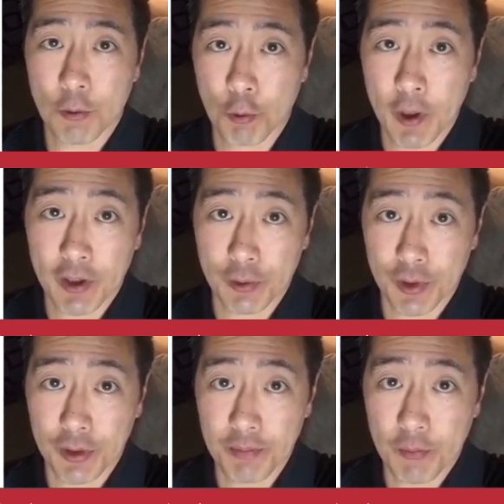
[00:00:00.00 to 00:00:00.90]
wiggle
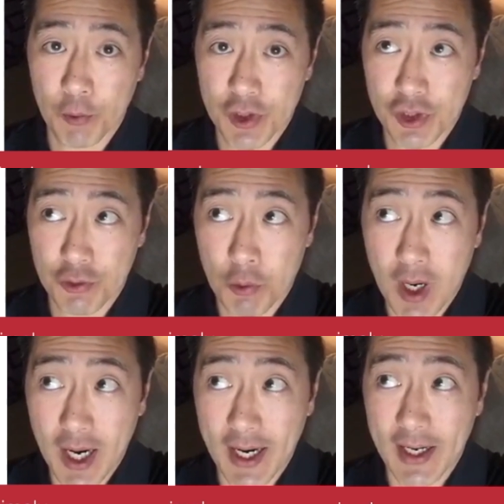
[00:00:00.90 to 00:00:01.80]
room, which is
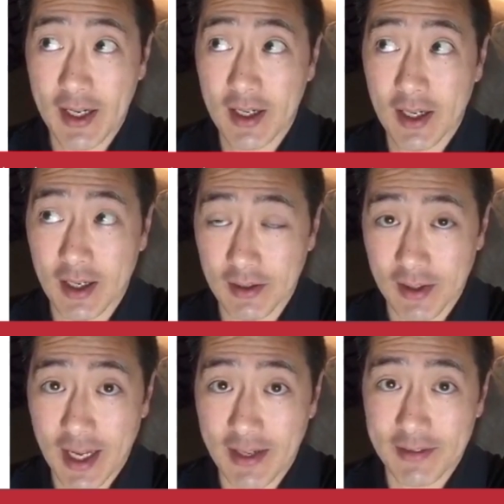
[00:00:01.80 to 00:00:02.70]
why a
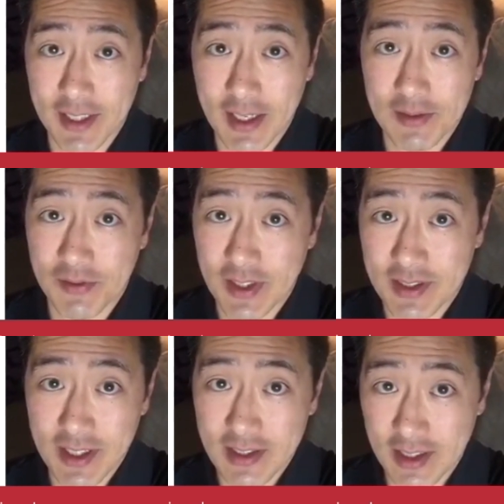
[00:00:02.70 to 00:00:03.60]
lot of times
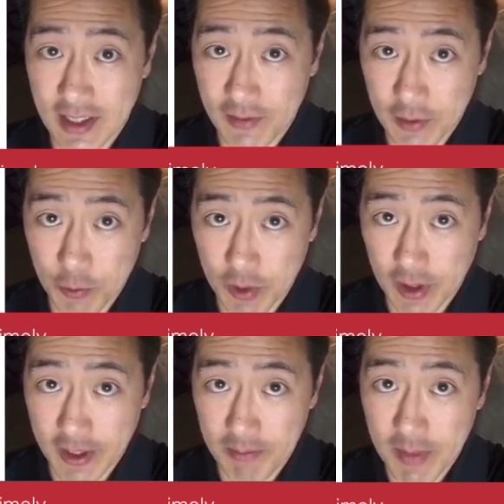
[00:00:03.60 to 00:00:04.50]
VCs even
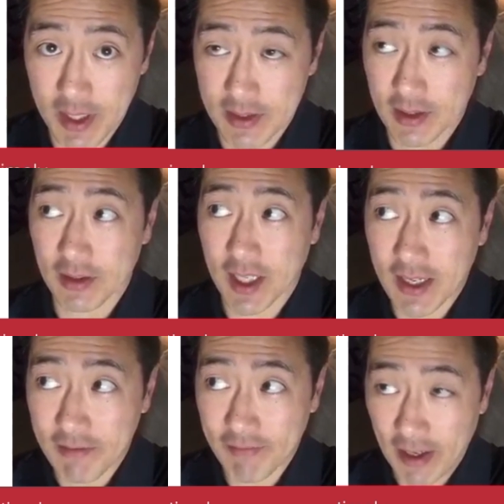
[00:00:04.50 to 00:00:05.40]
will admit a
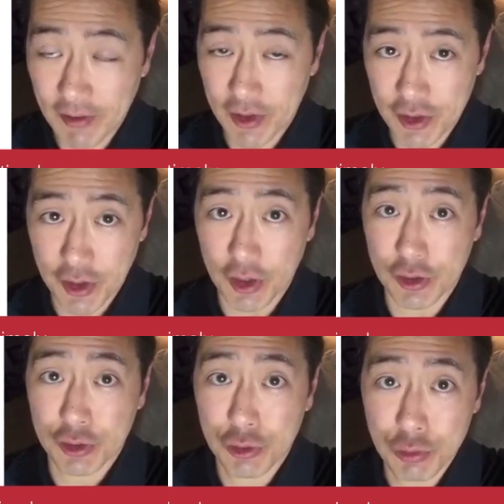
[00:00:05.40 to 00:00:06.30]
lot of founders
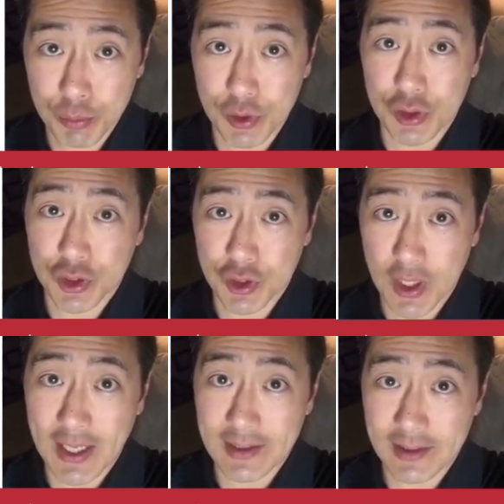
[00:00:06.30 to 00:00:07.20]
are super
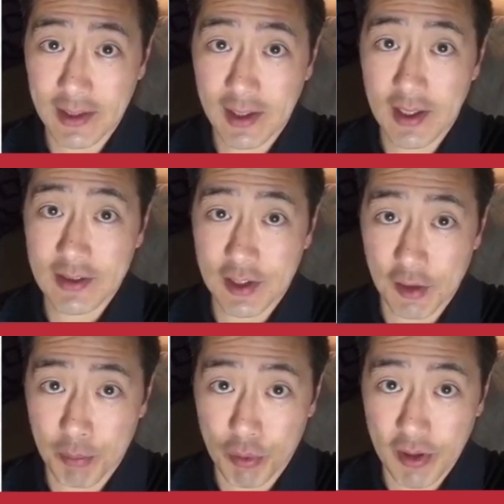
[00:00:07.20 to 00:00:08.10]
stressed to
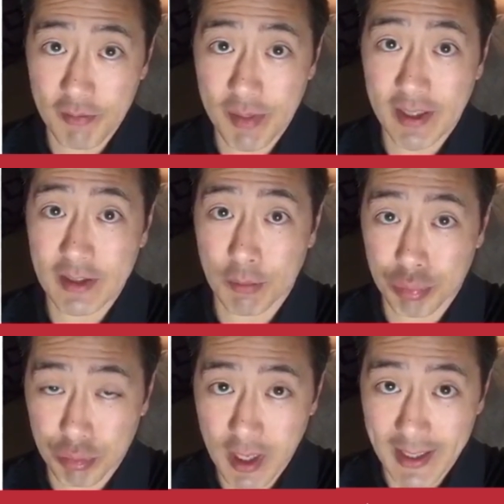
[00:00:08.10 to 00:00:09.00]
the point of being
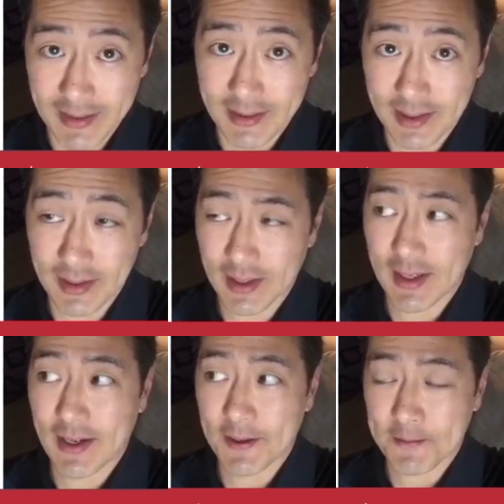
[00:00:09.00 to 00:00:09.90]
depressed
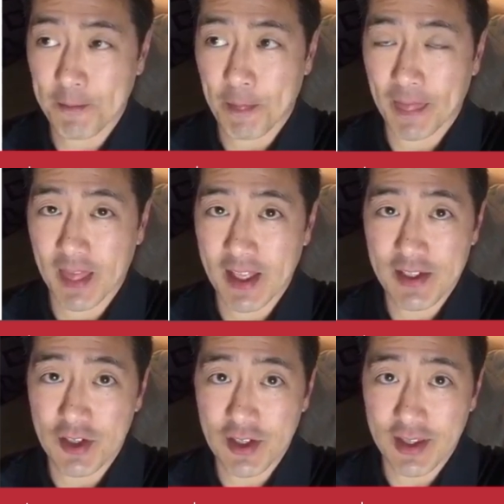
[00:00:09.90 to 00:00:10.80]

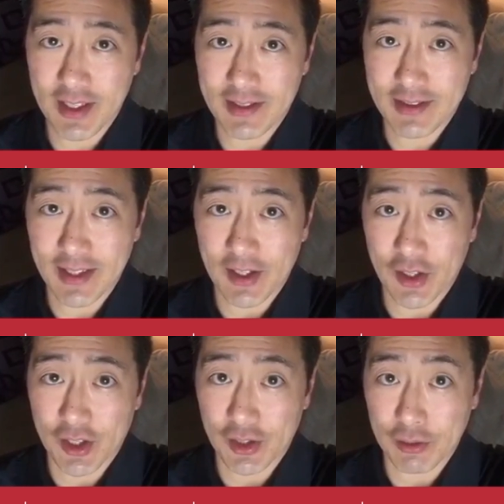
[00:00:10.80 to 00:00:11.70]
these aren't things that
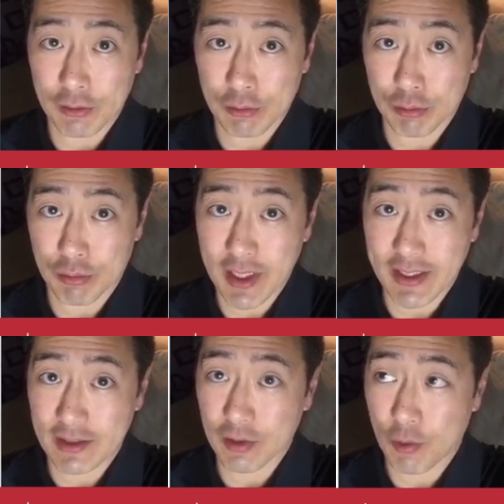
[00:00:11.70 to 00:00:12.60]
are
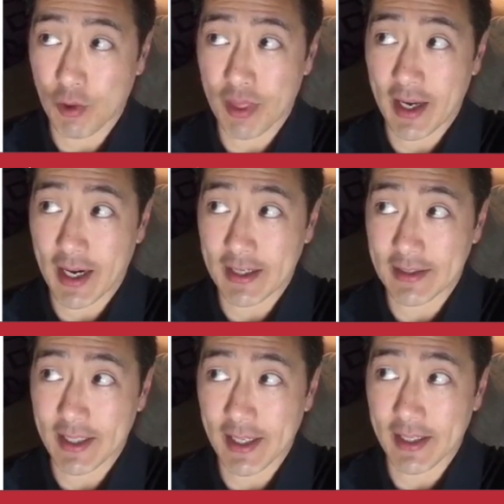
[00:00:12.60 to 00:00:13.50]
great or that
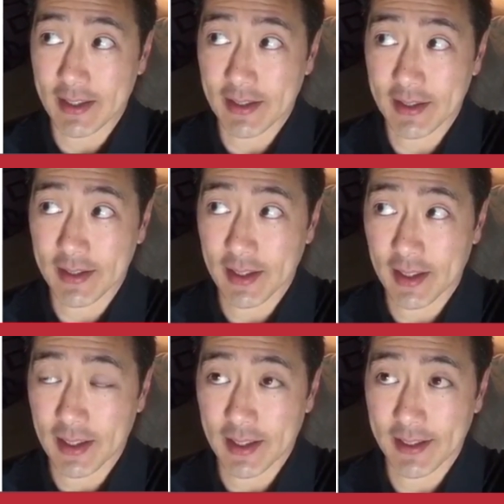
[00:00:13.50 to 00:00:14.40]
I take
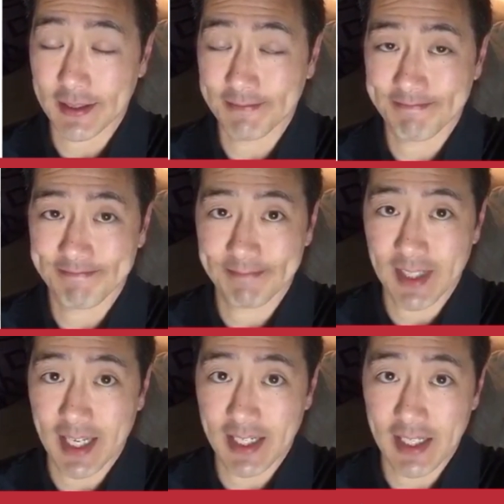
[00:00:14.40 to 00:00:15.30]
uh,
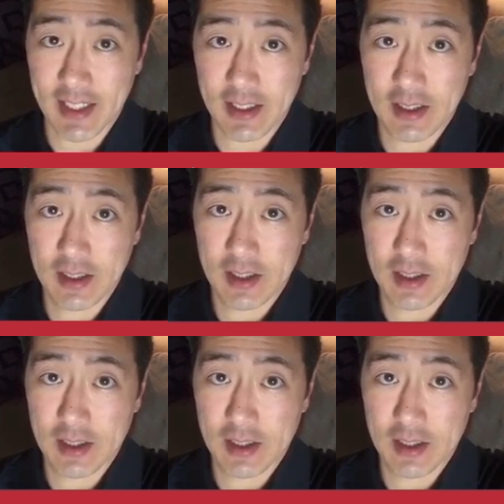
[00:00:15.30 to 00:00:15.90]
any